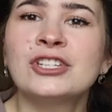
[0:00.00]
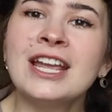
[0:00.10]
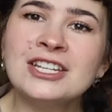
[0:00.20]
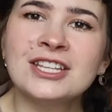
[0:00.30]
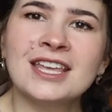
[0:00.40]

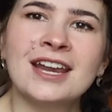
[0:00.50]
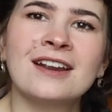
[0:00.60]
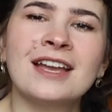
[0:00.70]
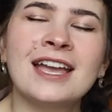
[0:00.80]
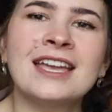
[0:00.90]
change in
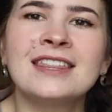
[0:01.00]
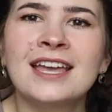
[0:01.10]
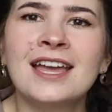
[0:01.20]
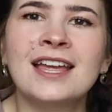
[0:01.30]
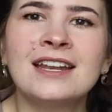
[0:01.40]
there and
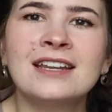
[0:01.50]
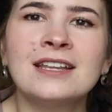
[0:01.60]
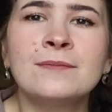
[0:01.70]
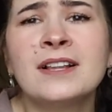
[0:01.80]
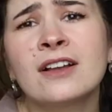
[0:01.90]
then
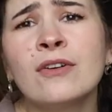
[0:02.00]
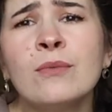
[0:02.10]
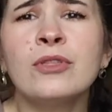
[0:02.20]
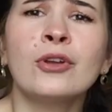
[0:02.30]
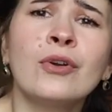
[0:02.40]
he'd be like,
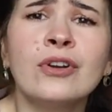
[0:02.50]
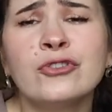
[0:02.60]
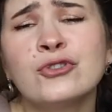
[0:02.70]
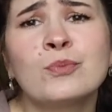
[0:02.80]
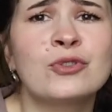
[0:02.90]
oh, but the
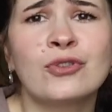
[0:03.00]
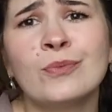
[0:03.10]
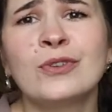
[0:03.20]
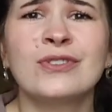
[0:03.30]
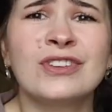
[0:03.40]
curtains should be
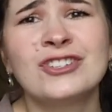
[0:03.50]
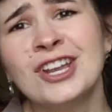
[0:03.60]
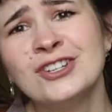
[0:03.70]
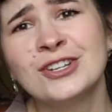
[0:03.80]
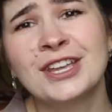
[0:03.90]
drawn because I
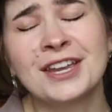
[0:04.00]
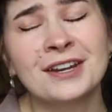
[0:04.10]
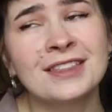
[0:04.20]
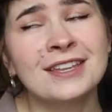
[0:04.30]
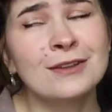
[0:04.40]
change in
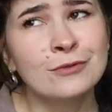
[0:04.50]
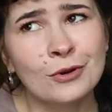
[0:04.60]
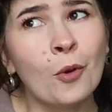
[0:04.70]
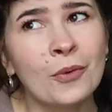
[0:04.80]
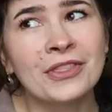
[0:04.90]
here, and then he
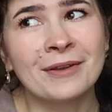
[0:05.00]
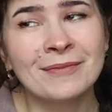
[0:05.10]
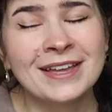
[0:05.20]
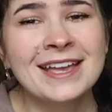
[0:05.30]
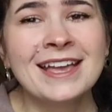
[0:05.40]
wouldn't open
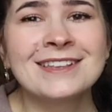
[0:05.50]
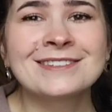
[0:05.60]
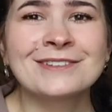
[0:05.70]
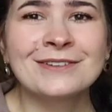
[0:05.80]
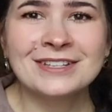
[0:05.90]
them.
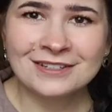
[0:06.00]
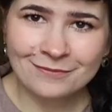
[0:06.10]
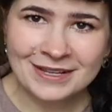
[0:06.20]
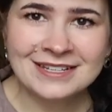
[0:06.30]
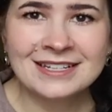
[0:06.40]
So it's
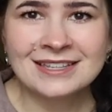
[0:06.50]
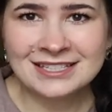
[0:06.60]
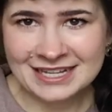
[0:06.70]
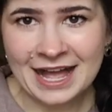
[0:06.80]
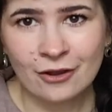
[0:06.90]
just basically
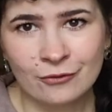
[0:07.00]
this dark